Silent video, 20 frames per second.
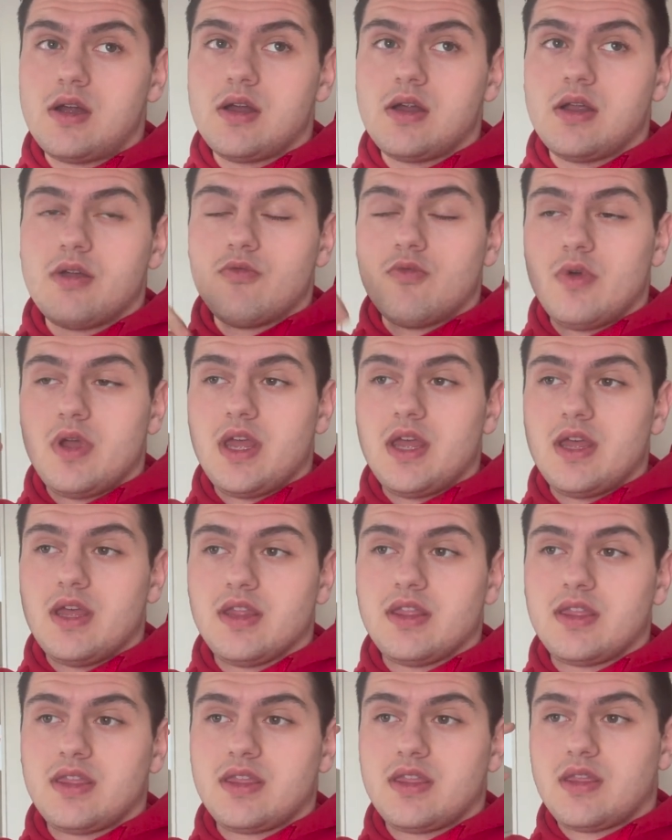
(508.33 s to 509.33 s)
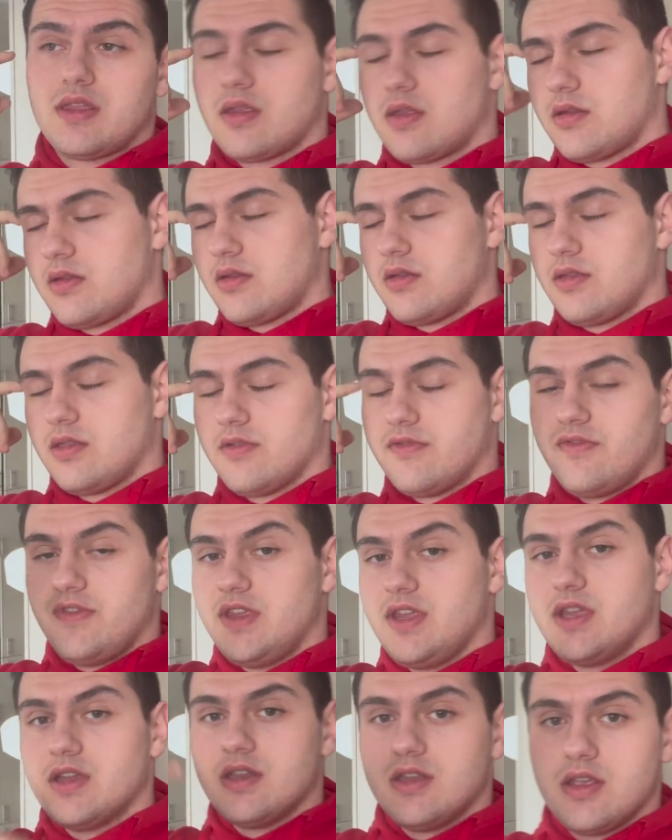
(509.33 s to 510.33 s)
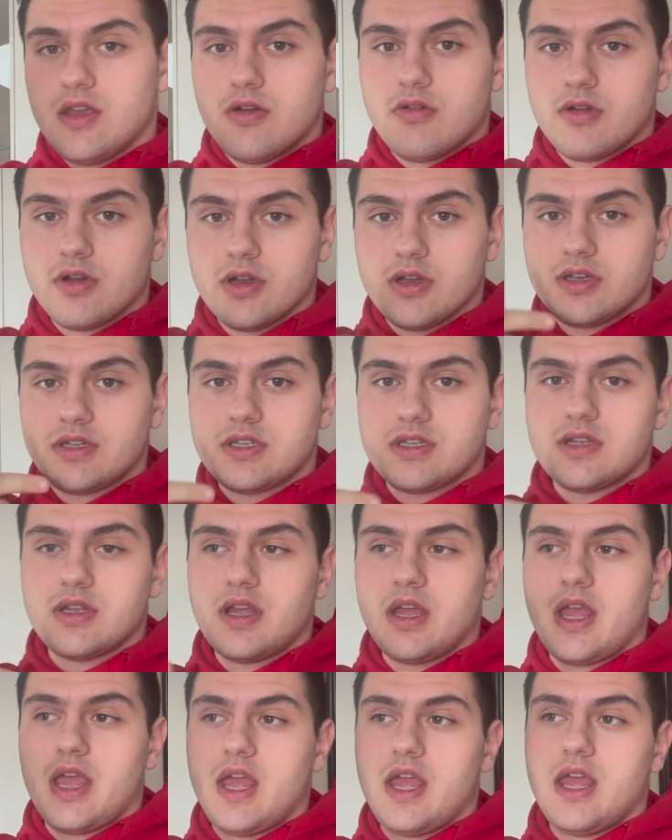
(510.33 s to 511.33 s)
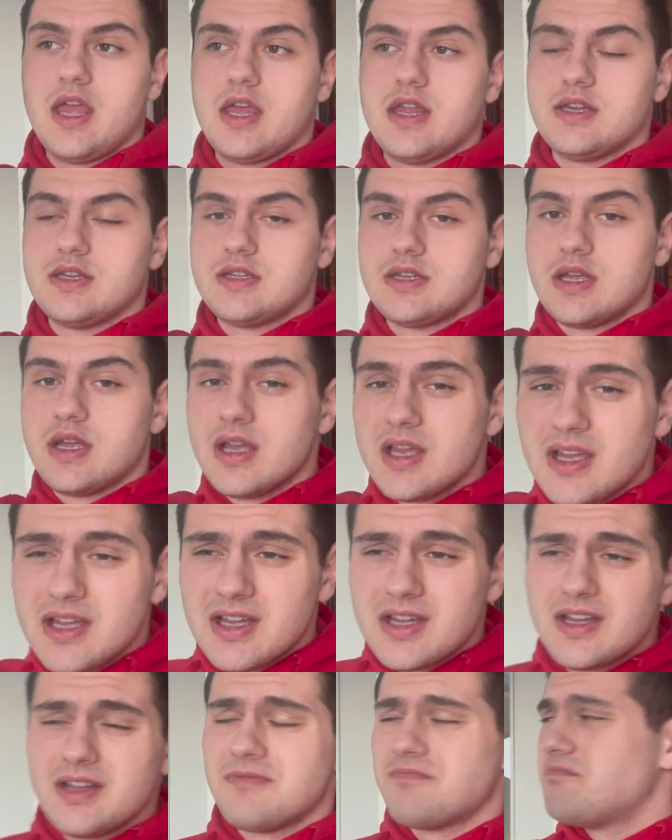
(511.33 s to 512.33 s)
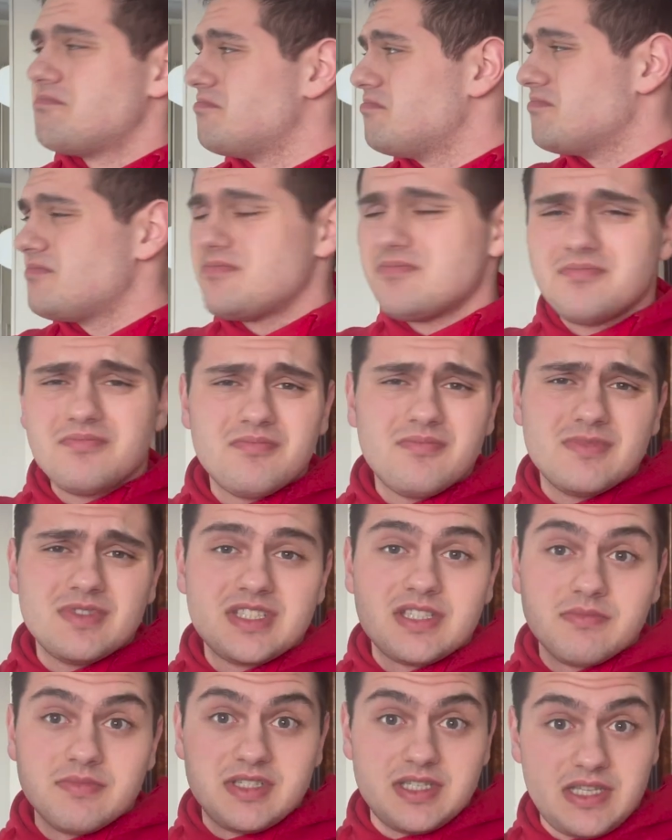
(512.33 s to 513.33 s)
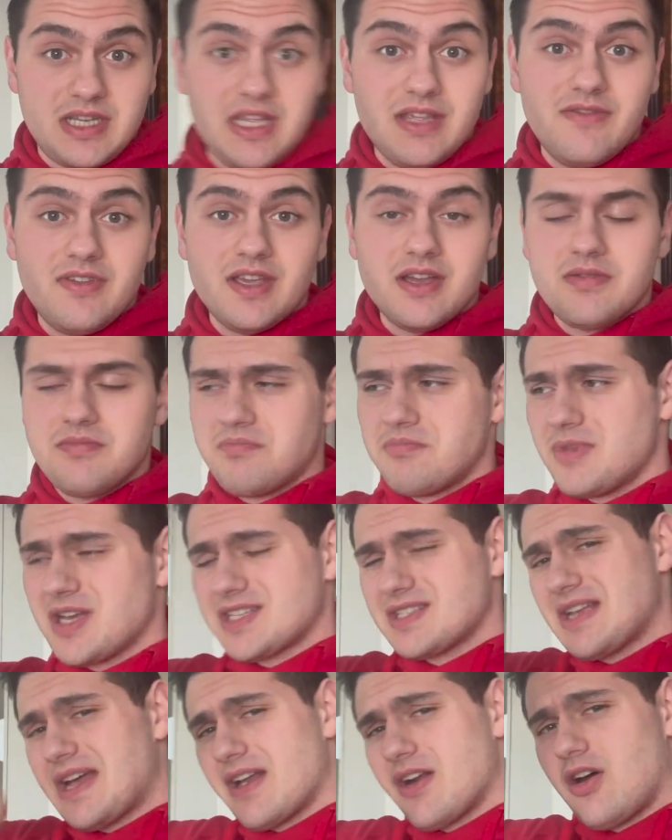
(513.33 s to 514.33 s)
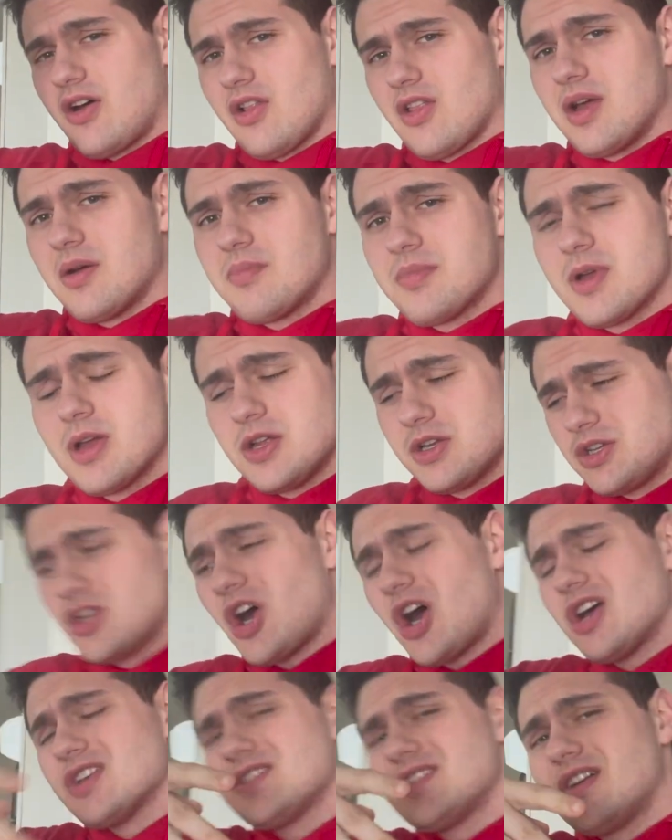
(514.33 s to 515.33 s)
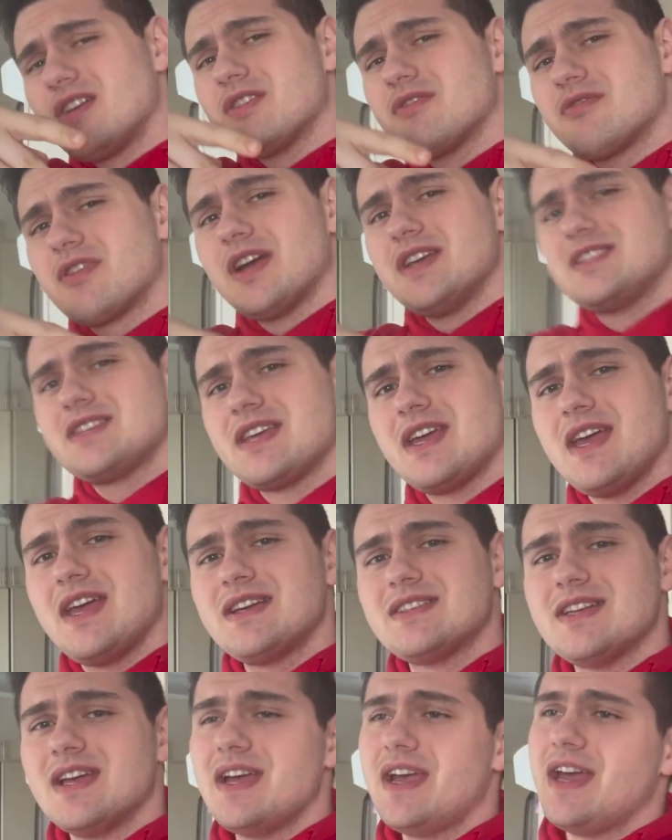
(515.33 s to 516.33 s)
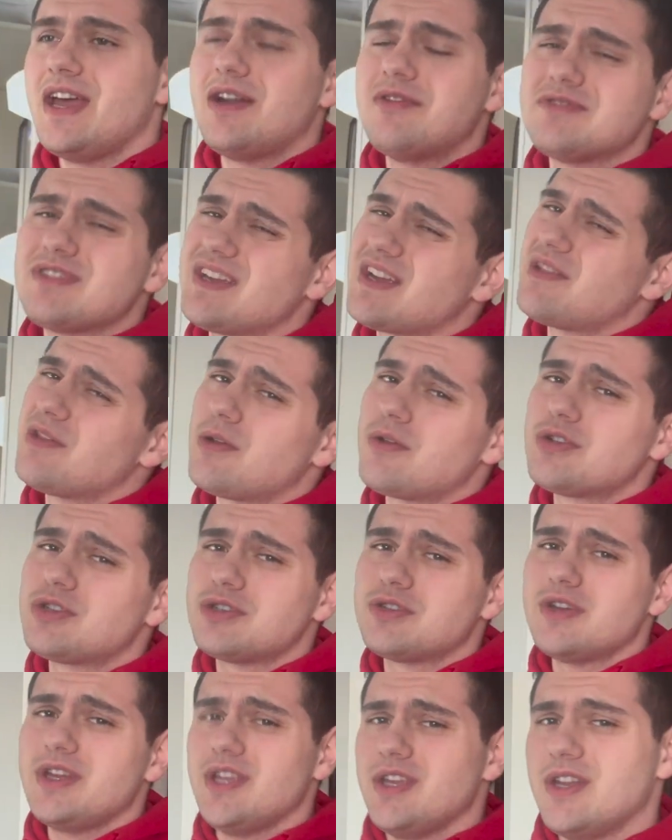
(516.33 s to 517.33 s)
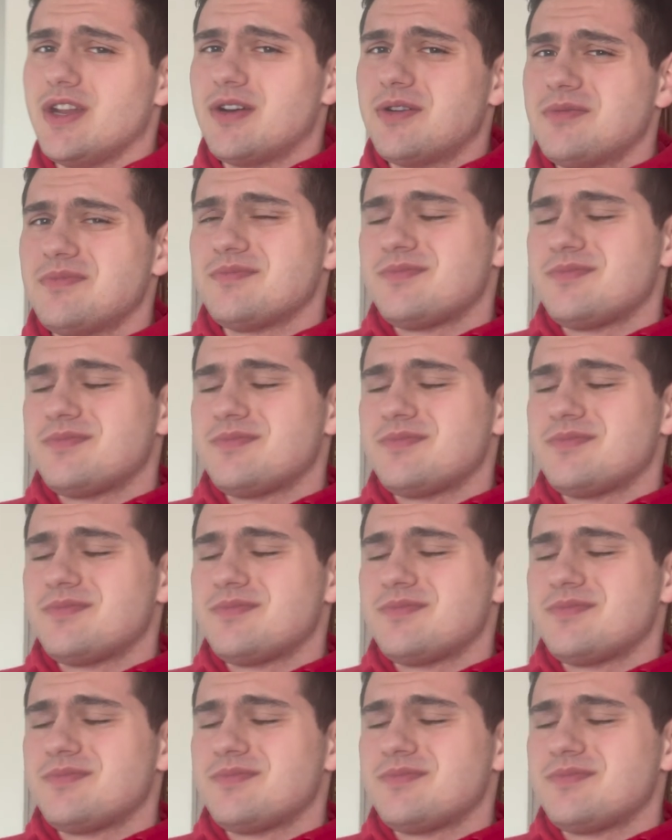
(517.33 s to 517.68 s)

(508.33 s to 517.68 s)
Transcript: with the vegan yogurt and some stevia, mix that all up, toss it on the rice cakes, and it was like a little treat, you know?